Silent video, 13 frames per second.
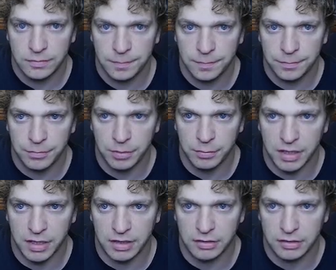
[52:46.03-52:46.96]
But
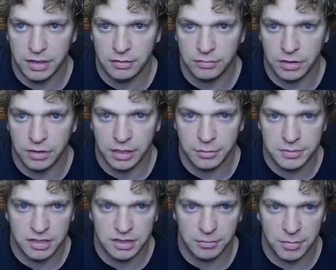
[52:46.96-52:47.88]
man, that really helps
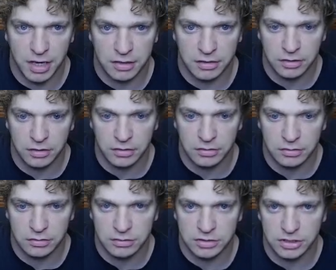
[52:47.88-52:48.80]
set them back a turn.
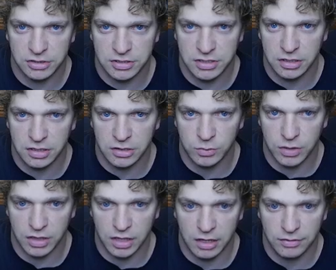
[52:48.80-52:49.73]
Still sitting at
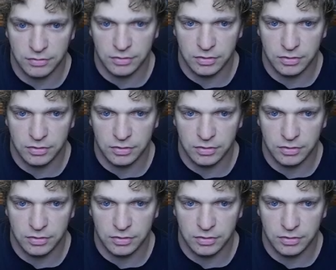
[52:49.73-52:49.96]
20 life.